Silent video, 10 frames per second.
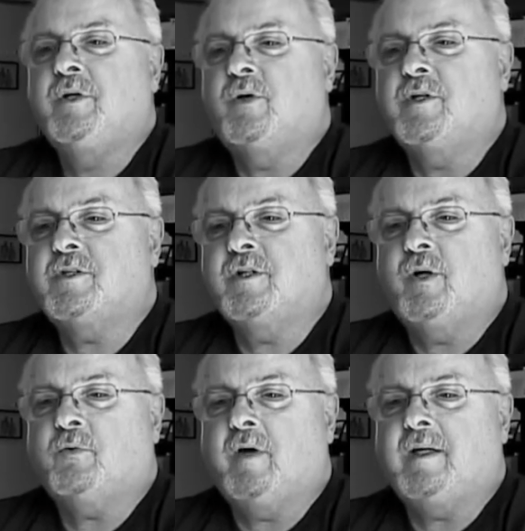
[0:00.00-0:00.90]
because you
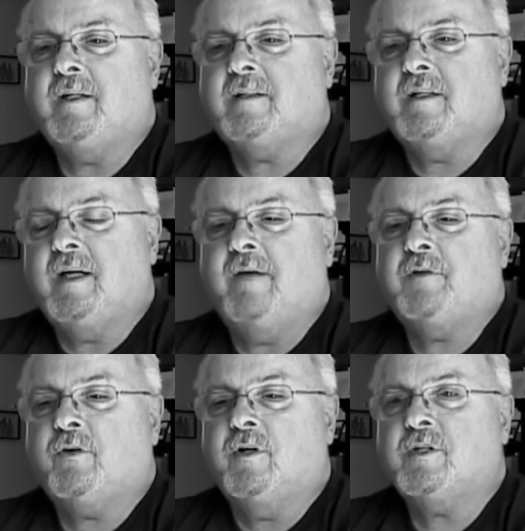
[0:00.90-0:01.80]
know right at uh,
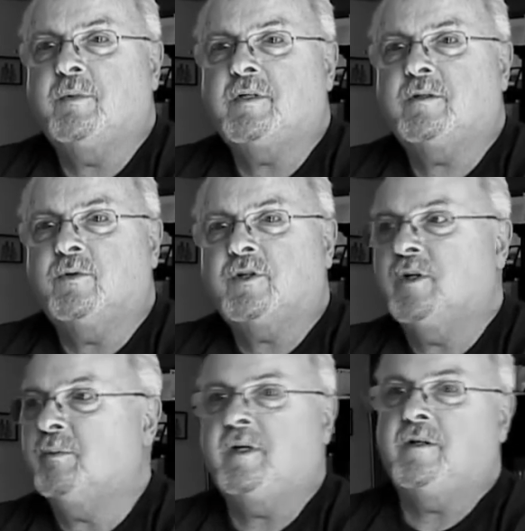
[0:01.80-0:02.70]
after Christmas there was
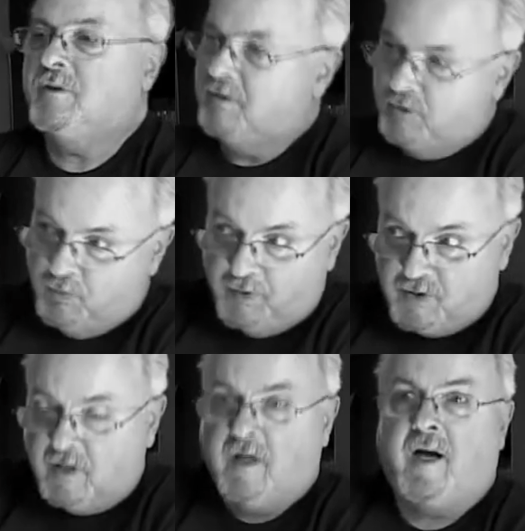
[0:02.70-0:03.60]
going to be a new
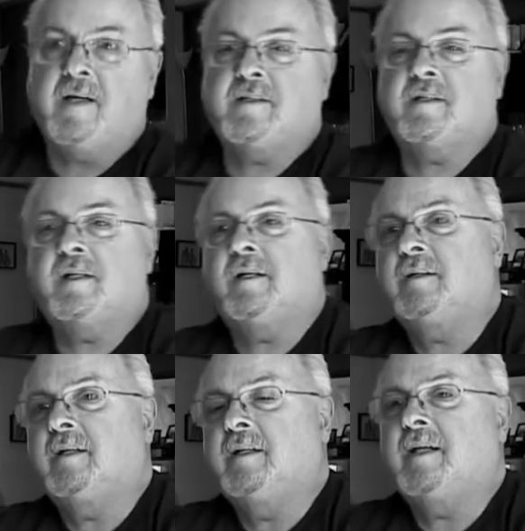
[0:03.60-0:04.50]
bunch of guys uh,